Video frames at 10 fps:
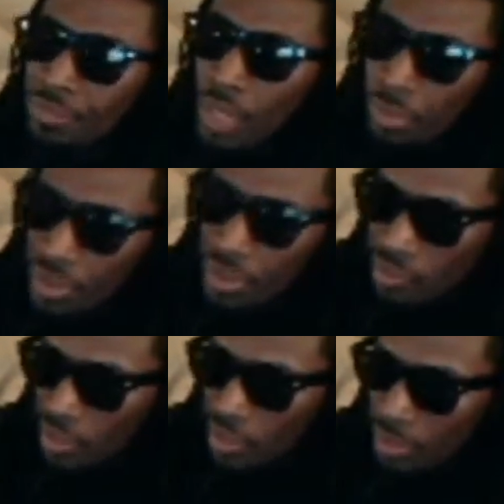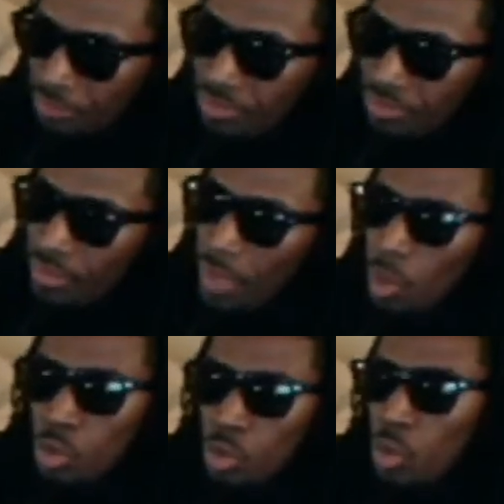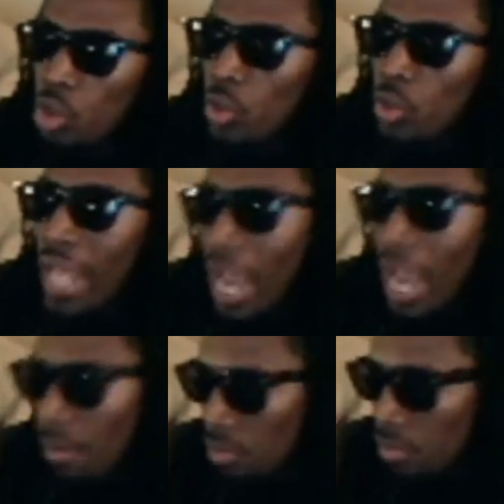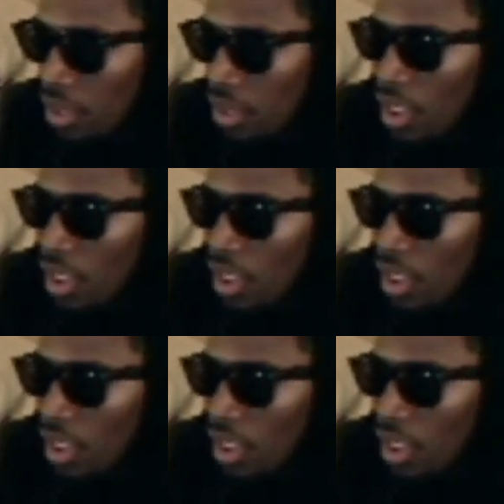a mixtape. Okay. I'm also working on an album.